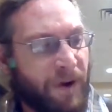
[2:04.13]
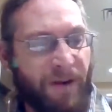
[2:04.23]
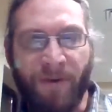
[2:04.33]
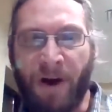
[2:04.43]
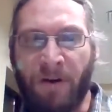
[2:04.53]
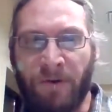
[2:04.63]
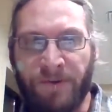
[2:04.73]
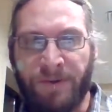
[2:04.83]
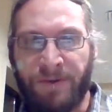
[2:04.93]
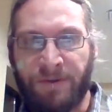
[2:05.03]

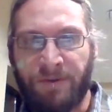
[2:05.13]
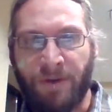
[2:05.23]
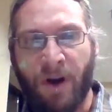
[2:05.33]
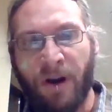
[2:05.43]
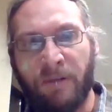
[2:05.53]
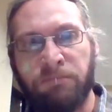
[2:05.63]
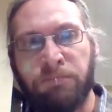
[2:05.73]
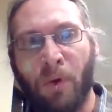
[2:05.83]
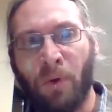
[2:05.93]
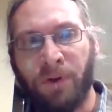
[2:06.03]
Breyfogle's dark,
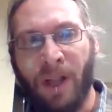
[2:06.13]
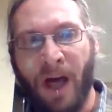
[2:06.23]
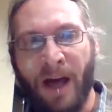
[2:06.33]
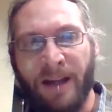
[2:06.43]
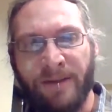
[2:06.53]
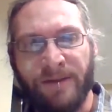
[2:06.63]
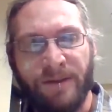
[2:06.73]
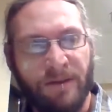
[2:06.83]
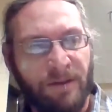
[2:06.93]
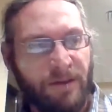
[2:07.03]
bold
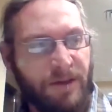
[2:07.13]
lines,